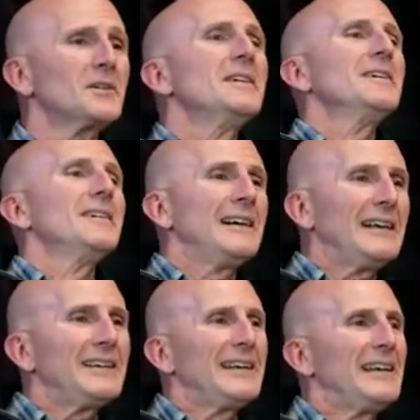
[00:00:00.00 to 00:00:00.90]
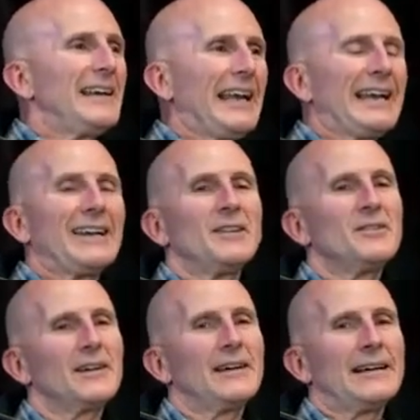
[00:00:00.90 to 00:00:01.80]
and
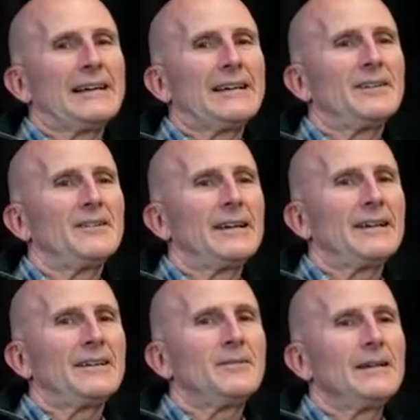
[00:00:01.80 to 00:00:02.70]
uh,